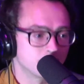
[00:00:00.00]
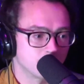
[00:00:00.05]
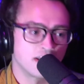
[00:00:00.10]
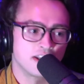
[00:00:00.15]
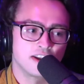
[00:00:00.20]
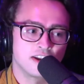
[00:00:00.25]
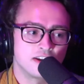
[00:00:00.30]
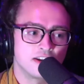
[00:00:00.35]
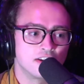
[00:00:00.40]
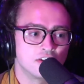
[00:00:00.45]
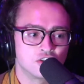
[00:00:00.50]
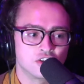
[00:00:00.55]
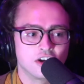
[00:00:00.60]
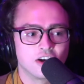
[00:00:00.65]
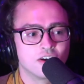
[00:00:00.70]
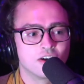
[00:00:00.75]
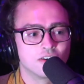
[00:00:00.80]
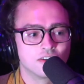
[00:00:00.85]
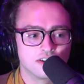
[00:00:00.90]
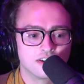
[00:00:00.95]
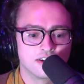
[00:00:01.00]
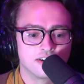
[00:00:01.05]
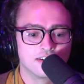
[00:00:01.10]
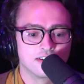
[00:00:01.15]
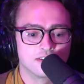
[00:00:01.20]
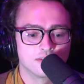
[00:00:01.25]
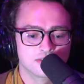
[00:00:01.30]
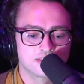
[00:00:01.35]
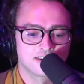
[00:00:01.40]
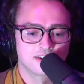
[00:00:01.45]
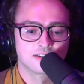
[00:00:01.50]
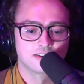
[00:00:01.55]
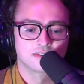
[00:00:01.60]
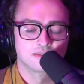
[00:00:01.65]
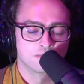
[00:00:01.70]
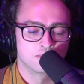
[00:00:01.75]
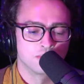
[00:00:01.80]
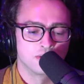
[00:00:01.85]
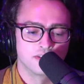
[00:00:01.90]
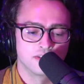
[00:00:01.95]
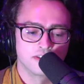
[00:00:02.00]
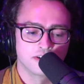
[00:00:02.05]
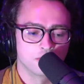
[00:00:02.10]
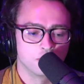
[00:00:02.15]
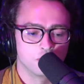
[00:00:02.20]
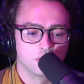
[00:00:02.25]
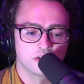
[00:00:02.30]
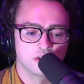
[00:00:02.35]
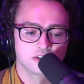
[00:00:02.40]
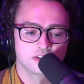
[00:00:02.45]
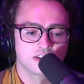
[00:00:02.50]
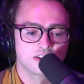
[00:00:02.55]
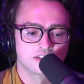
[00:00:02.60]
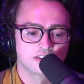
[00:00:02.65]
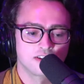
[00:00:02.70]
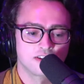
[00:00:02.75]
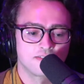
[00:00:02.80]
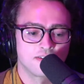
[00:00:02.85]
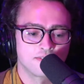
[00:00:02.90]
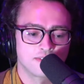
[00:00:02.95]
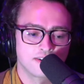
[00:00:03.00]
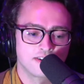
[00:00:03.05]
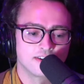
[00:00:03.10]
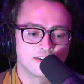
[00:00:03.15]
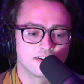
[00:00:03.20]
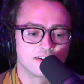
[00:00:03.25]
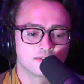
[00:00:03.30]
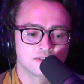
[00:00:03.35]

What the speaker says: an indie show, you know, and it was like one of the coolest things I've ever done.